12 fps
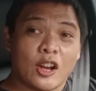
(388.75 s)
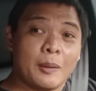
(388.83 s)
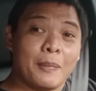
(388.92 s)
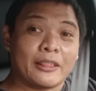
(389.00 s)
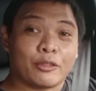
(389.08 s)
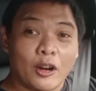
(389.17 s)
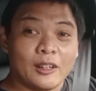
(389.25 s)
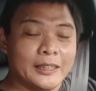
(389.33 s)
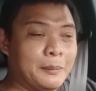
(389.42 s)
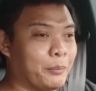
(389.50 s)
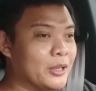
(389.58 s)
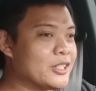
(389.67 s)
talk about throttle
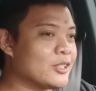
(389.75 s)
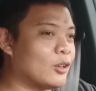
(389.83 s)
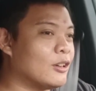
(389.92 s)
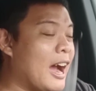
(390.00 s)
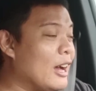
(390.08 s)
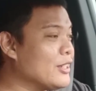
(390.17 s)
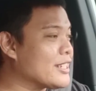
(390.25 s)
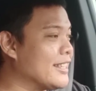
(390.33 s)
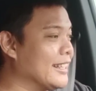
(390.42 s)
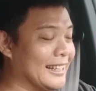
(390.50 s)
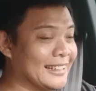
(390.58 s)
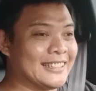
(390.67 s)
inputs, or how this
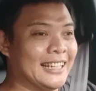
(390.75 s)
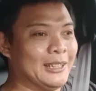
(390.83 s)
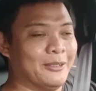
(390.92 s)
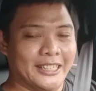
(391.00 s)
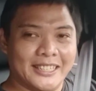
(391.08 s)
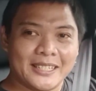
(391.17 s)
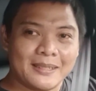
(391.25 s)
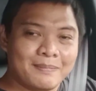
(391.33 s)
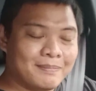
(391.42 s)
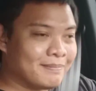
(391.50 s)
thing accelerates.